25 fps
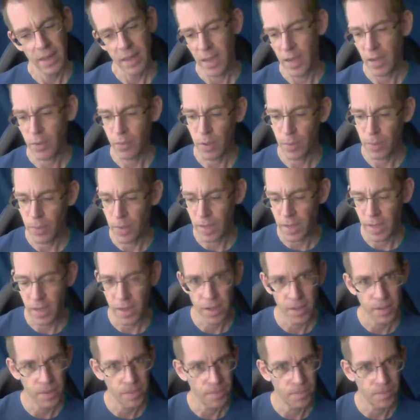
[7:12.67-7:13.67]
and we
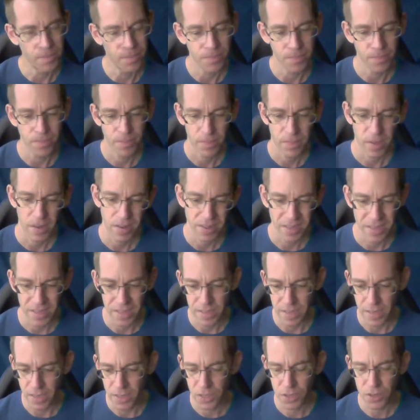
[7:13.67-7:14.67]
become
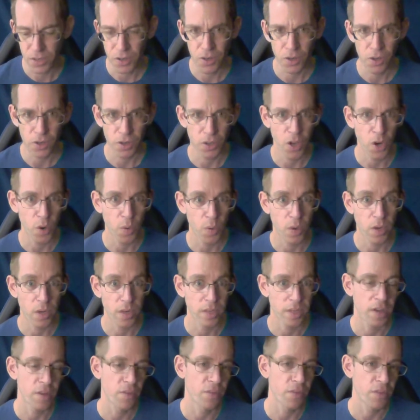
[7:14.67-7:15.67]
these external
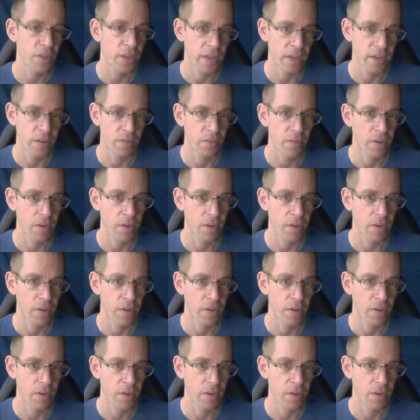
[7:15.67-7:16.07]
knowers of the